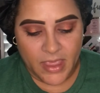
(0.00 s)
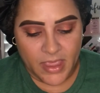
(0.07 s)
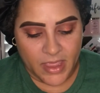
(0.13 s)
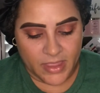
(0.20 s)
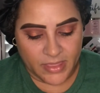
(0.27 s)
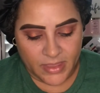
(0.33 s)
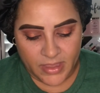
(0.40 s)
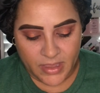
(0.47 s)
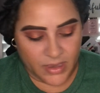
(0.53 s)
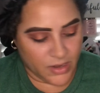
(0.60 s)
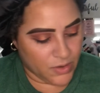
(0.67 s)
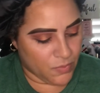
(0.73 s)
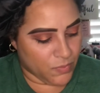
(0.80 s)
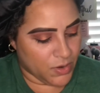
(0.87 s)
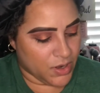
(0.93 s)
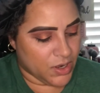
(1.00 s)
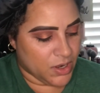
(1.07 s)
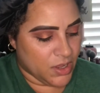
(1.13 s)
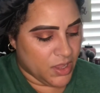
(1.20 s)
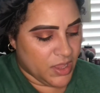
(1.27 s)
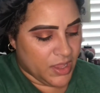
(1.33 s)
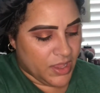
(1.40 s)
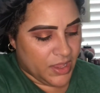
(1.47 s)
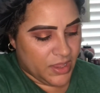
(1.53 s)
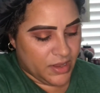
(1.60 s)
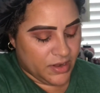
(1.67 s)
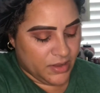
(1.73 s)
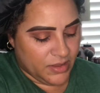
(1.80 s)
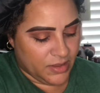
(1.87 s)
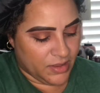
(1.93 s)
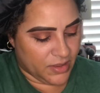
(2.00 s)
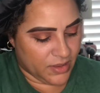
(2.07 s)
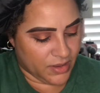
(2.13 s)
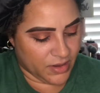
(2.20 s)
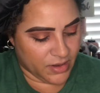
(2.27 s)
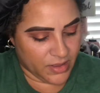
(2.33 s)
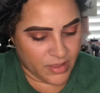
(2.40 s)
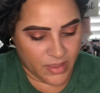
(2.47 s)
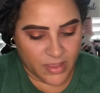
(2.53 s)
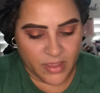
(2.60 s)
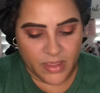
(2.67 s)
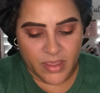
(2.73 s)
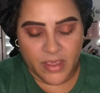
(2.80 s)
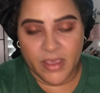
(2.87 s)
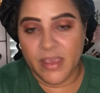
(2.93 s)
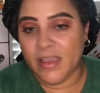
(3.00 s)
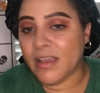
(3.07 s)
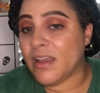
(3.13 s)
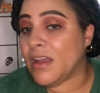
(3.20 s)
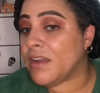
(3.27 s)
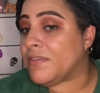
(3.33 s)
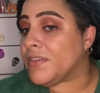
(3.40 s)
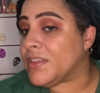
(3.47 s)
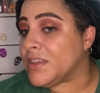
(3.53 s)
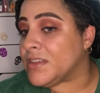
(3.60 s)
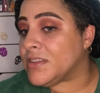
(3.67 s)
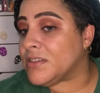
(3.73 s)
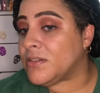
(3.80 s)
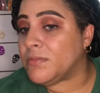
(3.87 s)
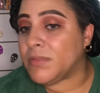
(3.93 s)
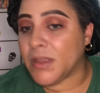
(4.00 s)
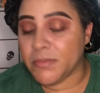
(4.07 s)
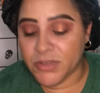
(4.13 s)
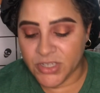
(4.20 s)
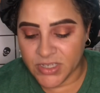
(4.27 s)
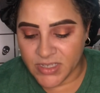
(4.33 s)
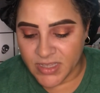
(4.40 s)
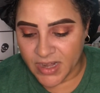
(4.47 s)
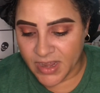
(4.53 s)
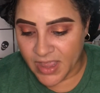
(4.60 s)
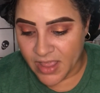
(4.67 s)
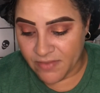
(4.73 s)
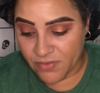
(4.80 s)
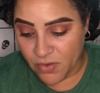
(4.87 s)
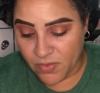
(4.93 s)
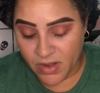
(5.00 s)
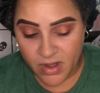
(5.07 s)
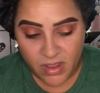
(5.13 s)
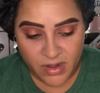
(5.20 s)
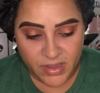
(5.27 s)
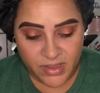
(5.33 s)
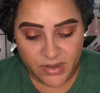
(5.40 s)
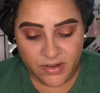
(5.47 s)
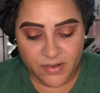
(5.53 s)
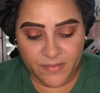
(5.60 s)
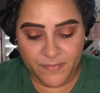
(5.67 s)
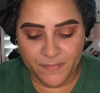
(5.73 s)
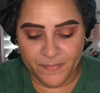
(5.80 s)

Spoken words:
And then we're going to go ahead and cover these little blemishes that I have going on here.